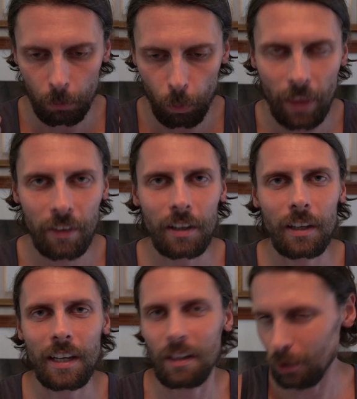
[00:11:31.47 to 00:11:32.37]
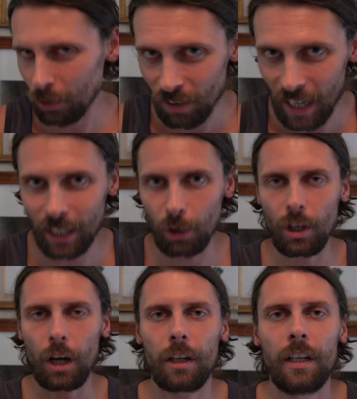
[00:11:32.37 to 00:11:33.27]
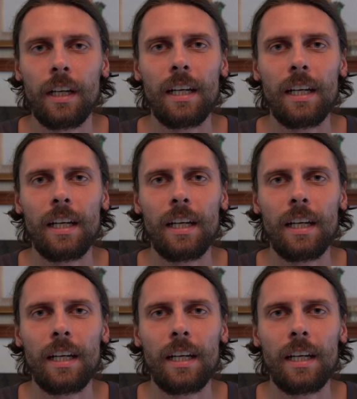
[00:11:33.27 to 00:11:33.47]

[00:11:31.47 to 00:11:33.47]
whether it looks like it or not.